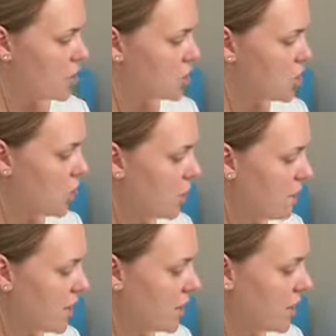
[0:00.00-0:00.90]
Two
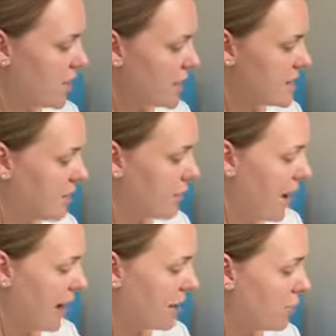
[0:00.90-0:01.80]
of the youngest of the
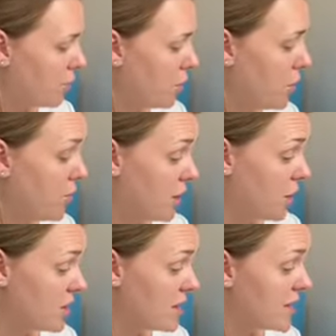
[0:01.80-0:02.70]
pack of wolves
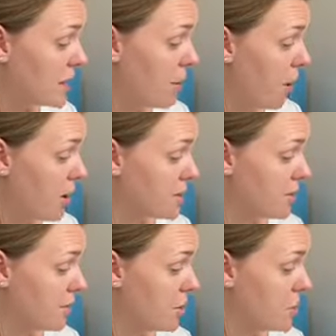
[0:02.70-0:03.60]
had got into the pots
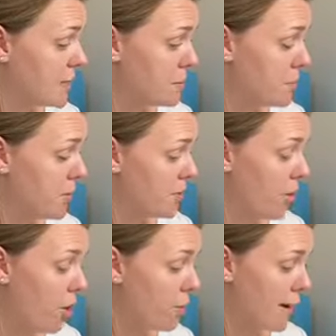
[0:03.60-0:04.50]
of Lucy's mother's
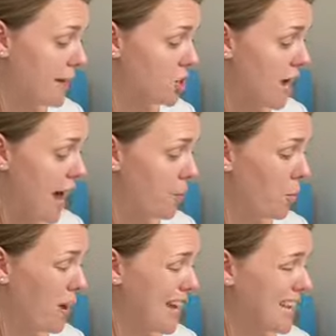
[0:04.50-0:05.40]
homemade jam
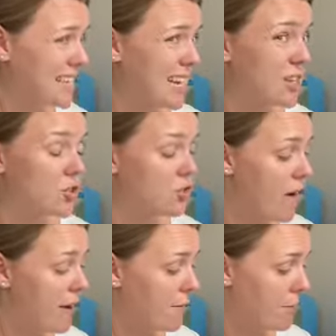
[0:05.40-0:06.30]
and were eating it
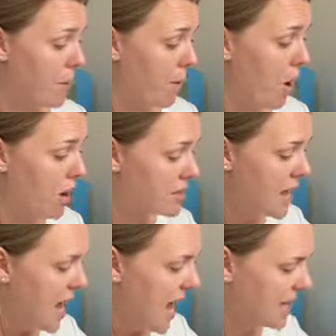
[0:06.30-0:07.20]
straight from the pot
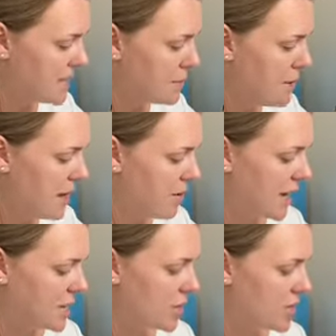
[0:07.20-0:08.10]
and
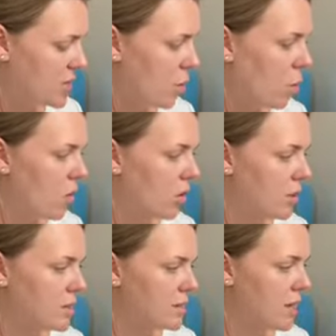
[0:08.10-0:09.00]
smearing it onto the
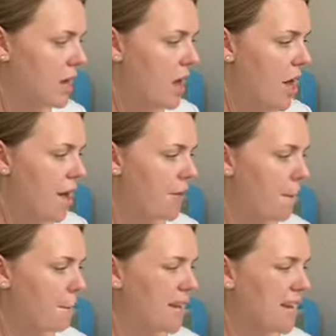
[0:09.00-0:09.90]
walls.
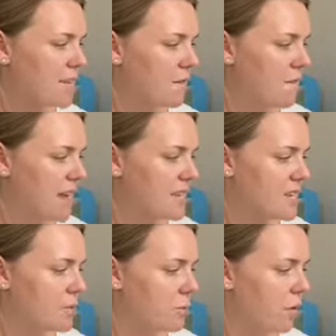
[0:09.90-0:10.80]
The biggest,
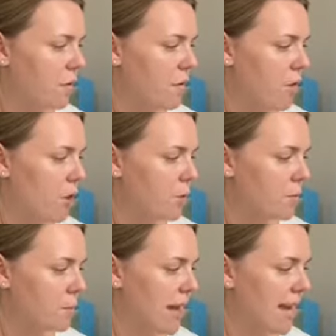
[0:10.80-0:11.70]
fattest wolf of all
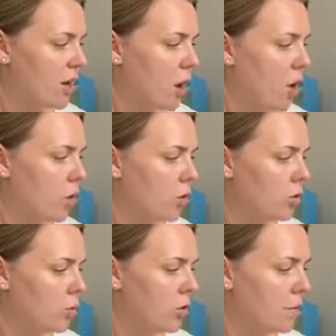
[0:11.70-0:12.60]
was playing an
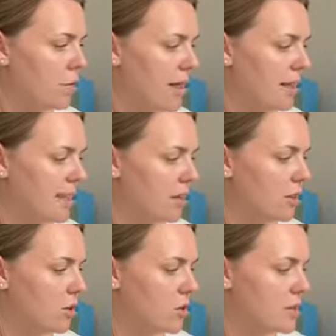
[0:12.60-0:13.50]
old wolf melody
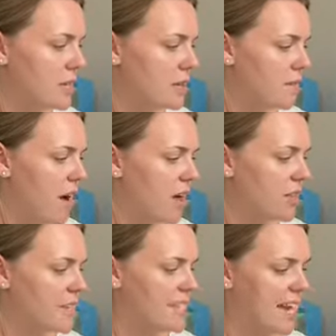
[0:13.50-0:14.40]
on Lucy's
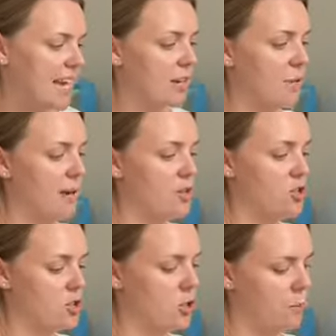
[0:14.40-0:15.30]
father's second
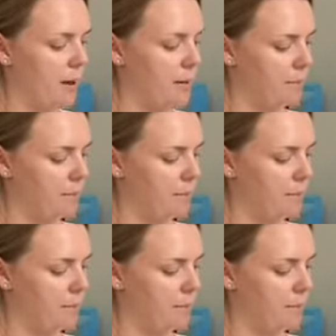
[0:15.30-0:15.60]
best tuba.